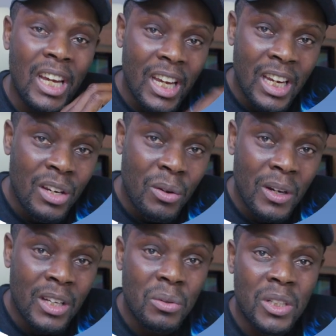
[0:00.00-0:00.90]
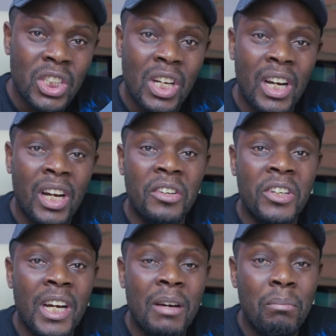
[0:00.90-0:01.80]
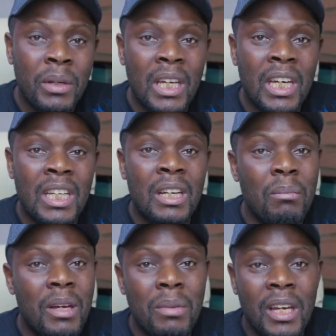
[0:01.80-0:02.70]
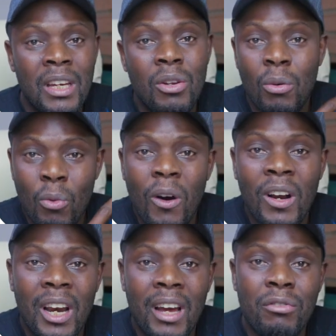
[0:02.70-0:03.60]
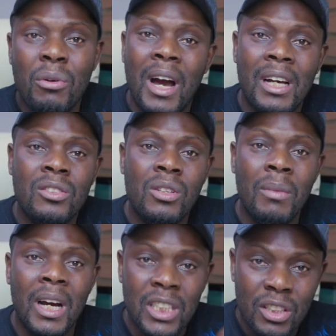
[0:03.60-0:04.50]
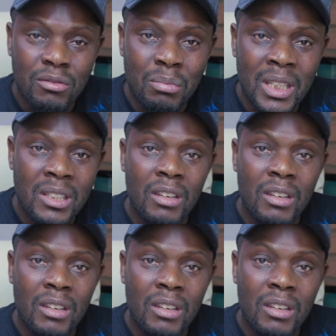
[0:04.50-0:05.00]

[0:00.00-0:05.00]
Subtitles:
in your educational career, be it maybe in your work life, you had some achievements.